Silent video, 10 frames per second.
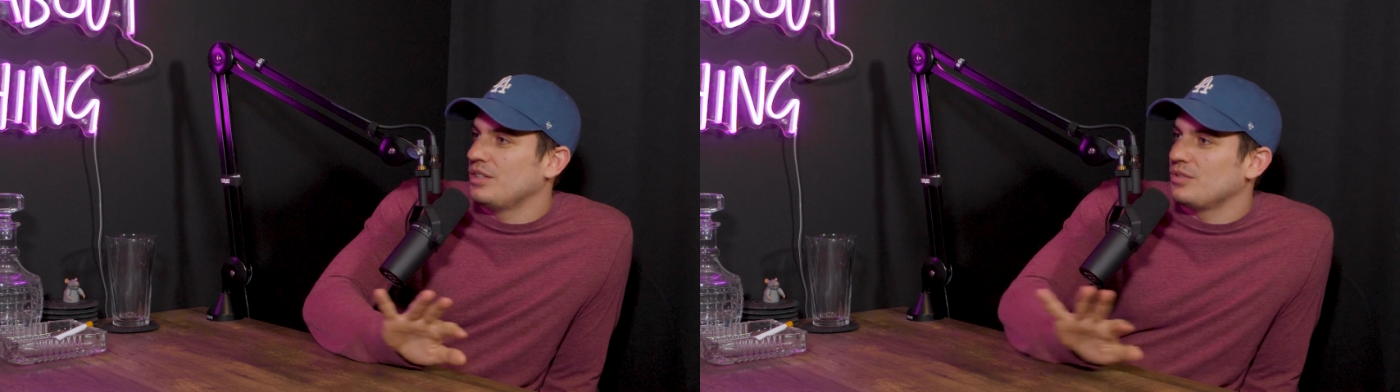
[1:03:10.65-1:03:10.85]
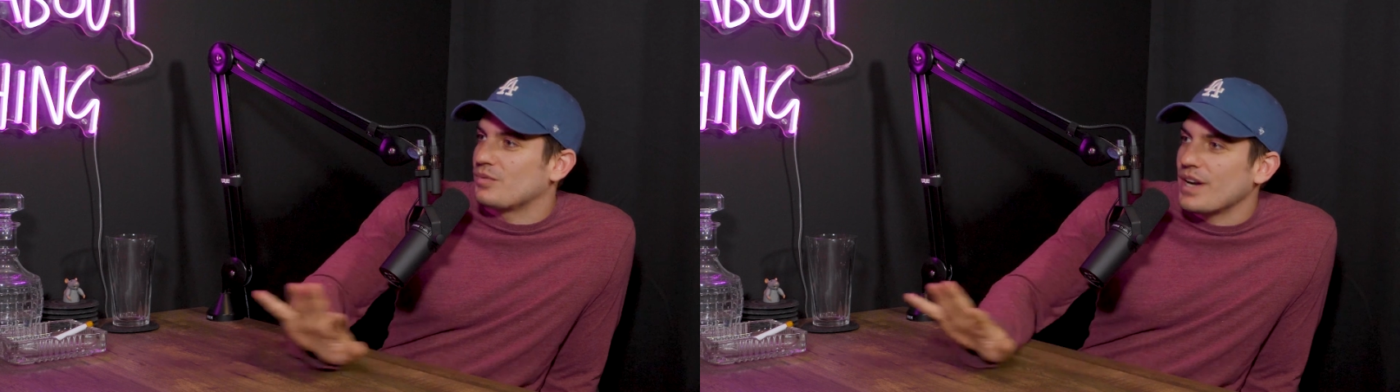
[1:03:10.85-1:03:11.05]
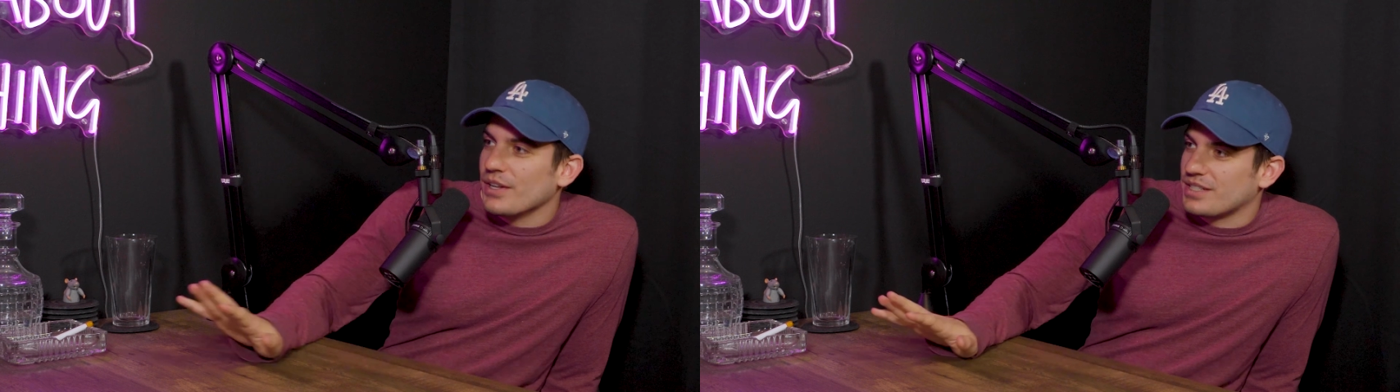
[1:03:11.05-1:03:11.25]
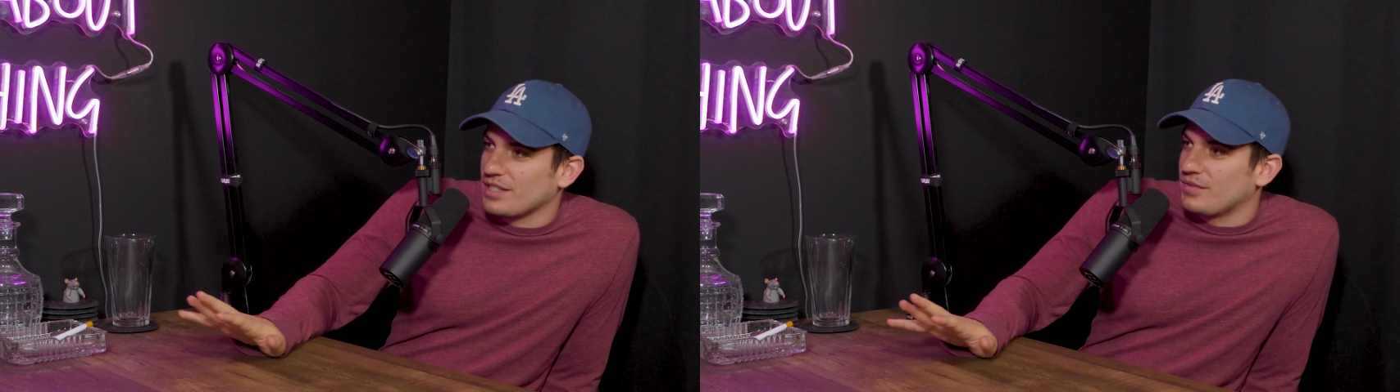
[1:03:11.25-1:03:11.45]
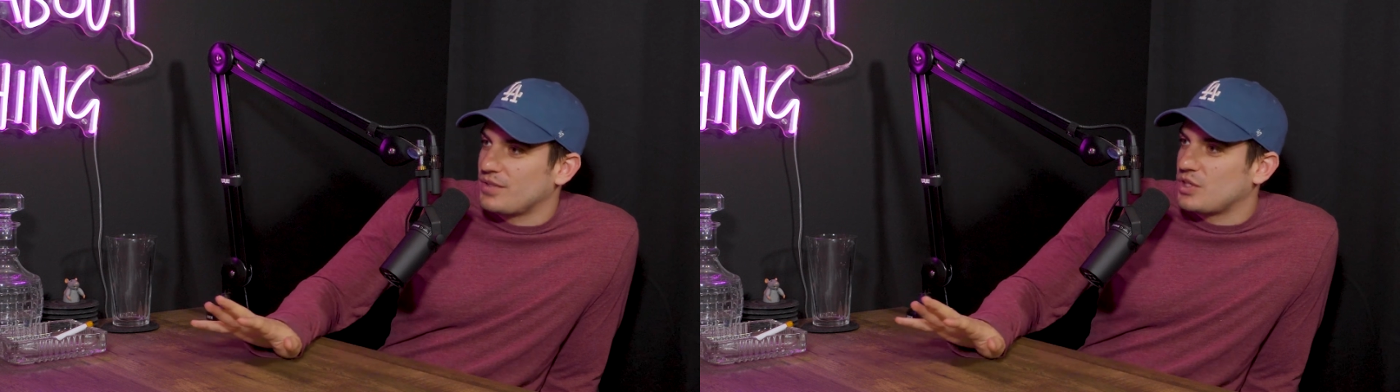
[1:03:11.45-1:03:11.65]

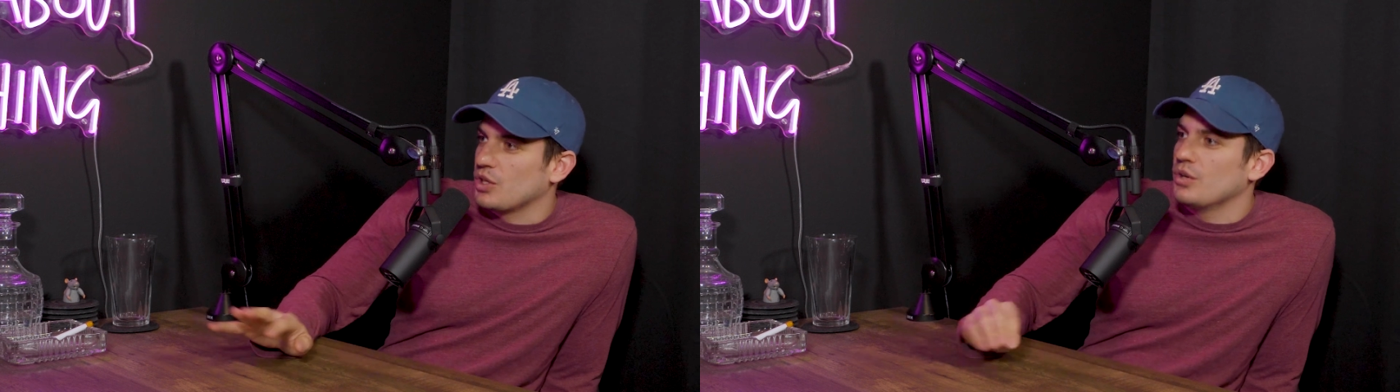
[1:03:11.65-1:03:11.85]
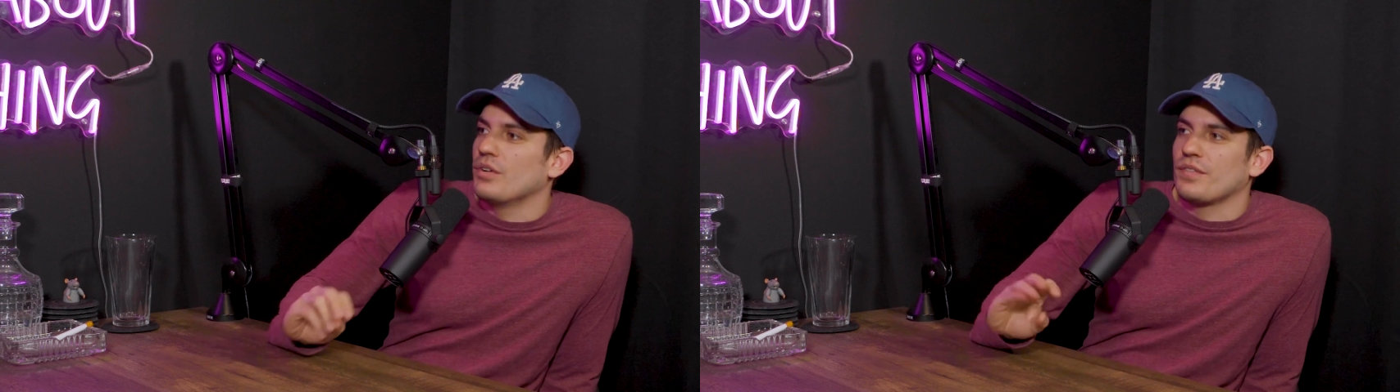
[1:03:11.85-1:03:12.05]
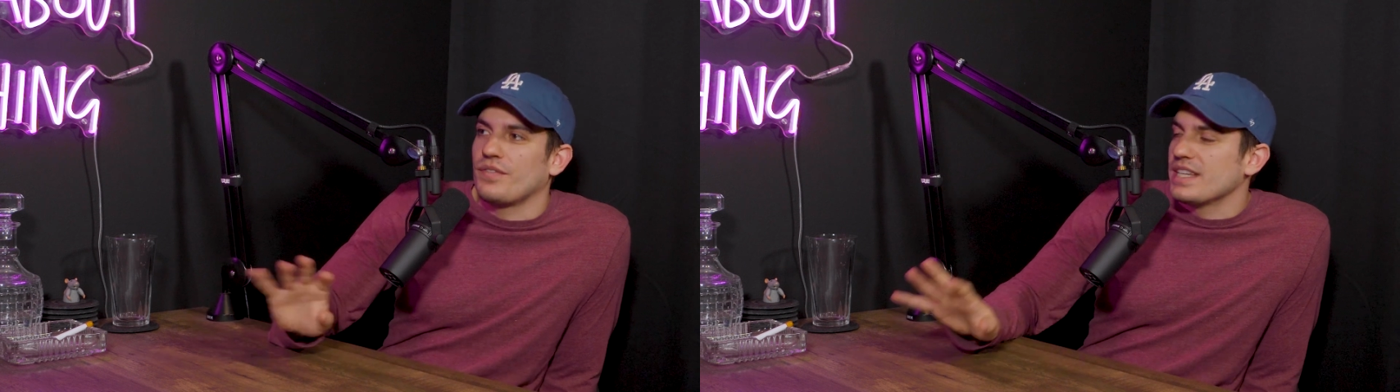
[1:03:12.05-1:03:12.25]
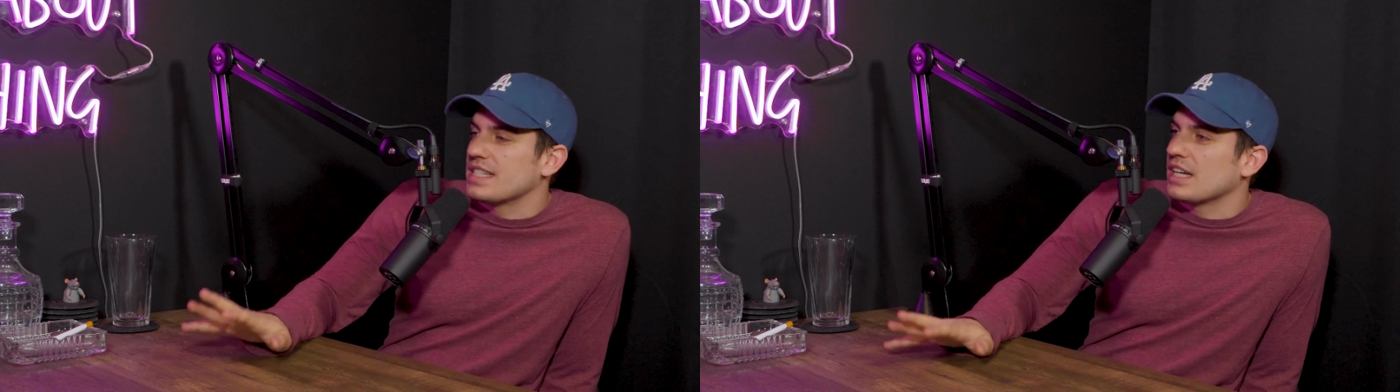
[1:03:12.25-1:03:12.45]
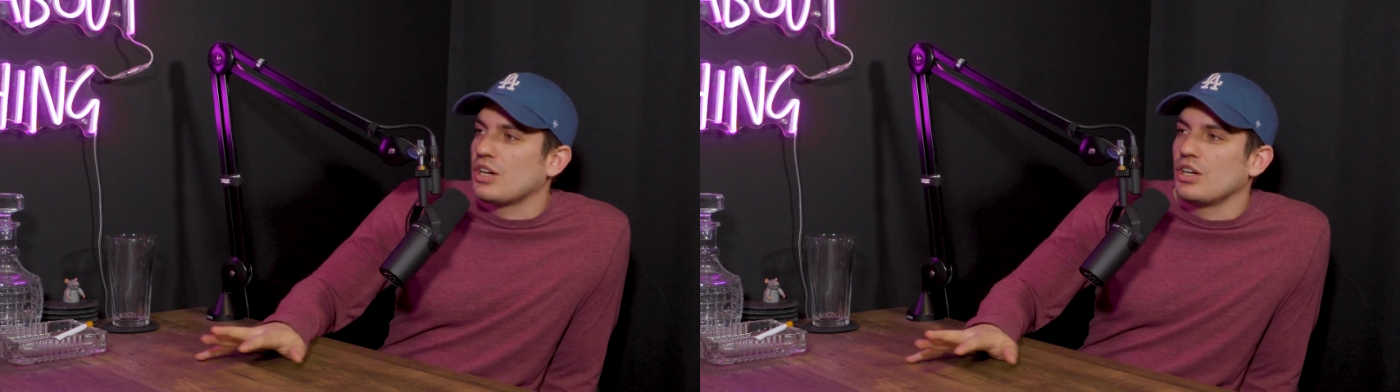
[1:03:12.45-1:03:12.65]
relative to
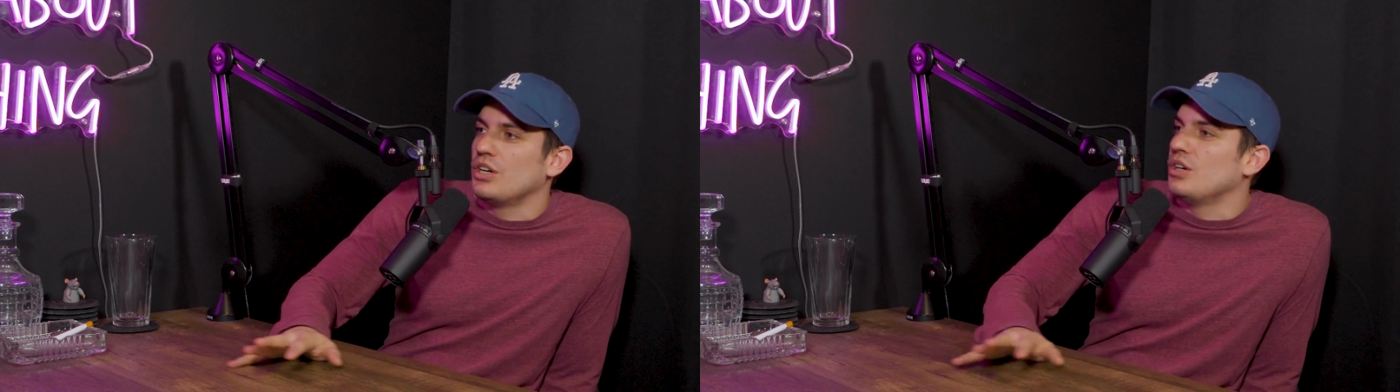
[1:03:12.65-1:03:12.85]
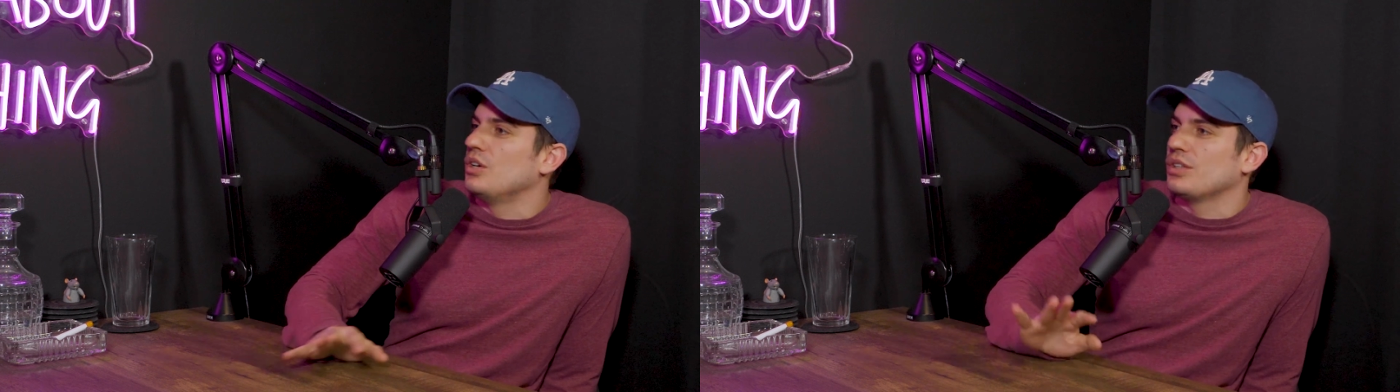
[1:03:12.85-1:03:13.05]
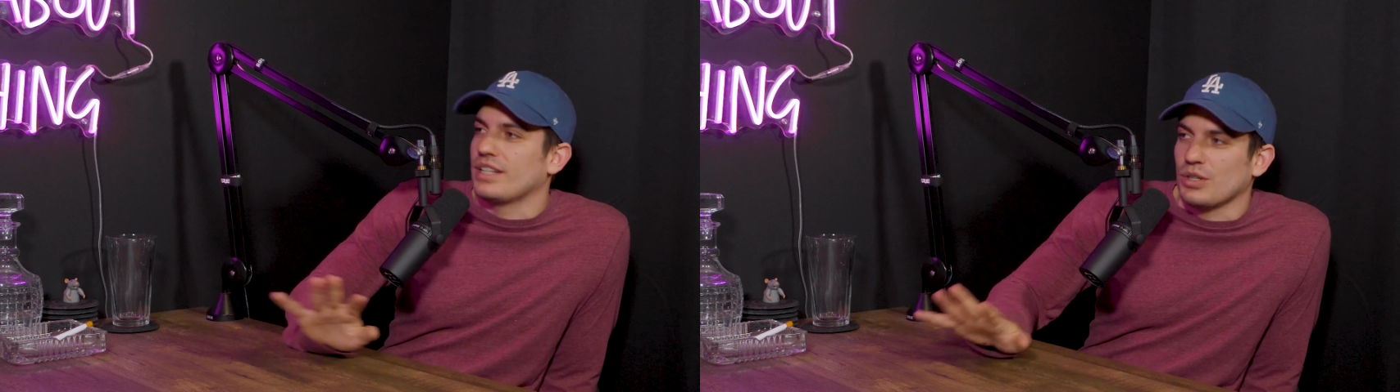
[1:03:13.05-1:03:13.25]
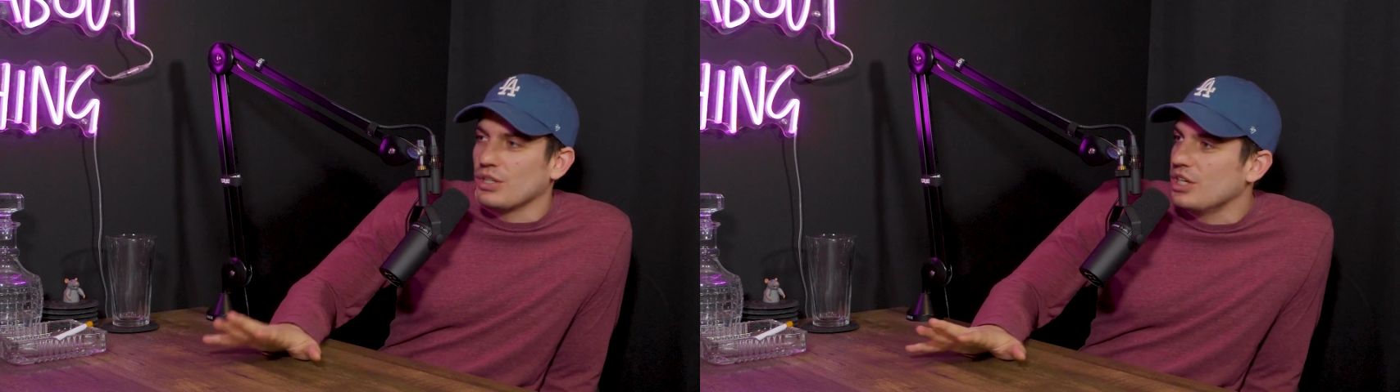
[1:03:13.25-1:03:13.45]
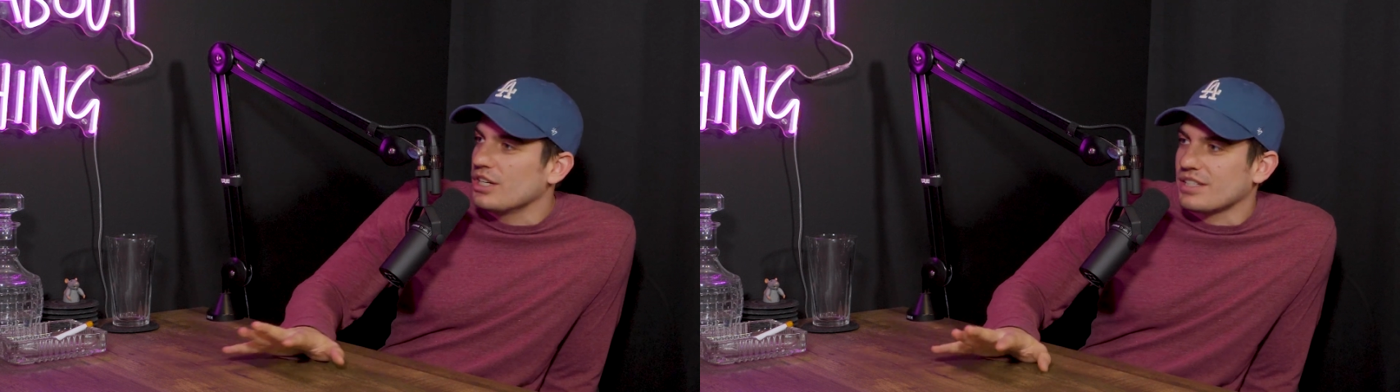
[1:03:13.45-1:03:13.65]
physical, their
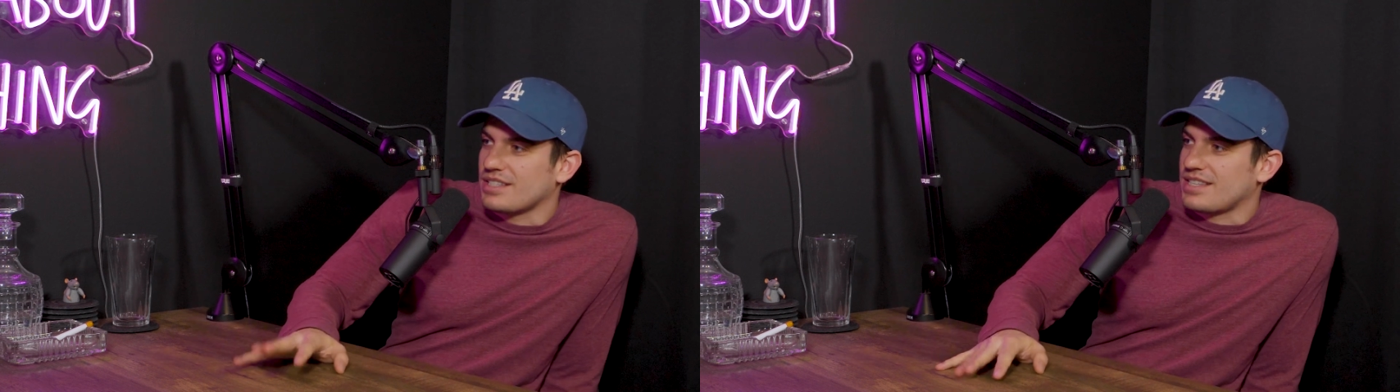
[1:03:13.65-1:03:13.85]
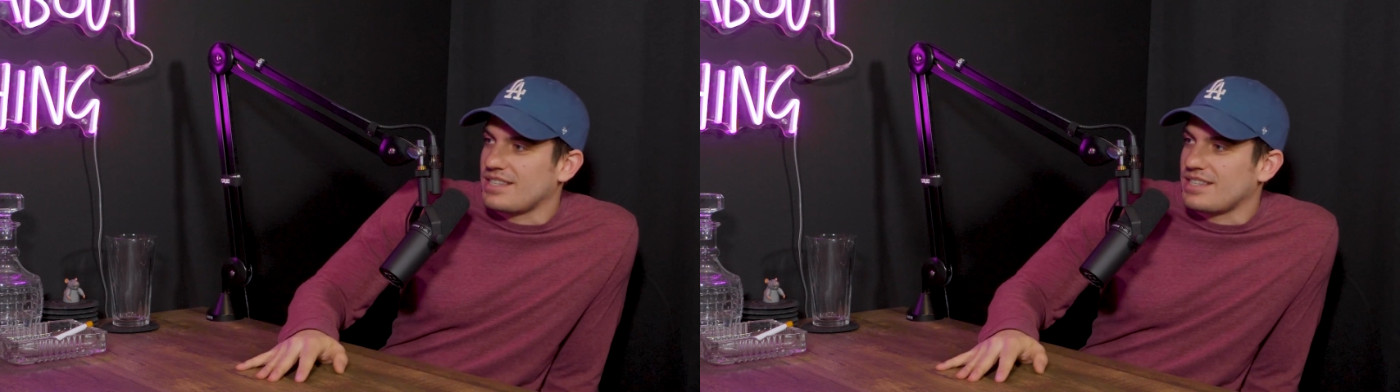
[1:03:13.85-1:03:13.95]
looks,